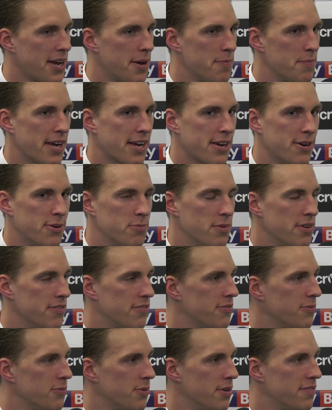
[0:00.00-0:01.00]
come back on
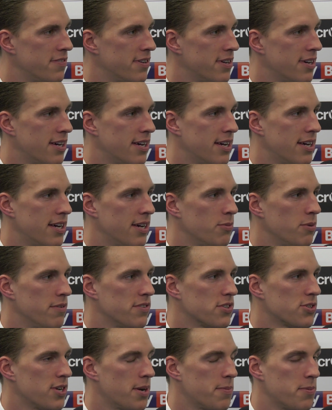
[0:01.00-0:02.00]
with a
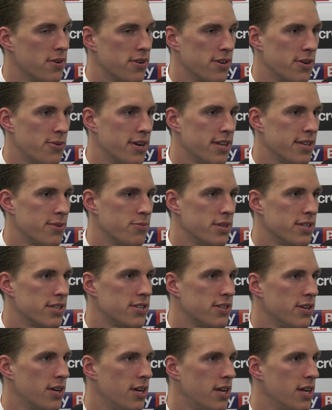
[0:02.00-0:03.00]
strapping on your head,
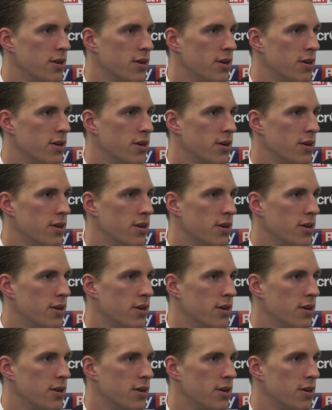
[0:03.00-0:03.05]
which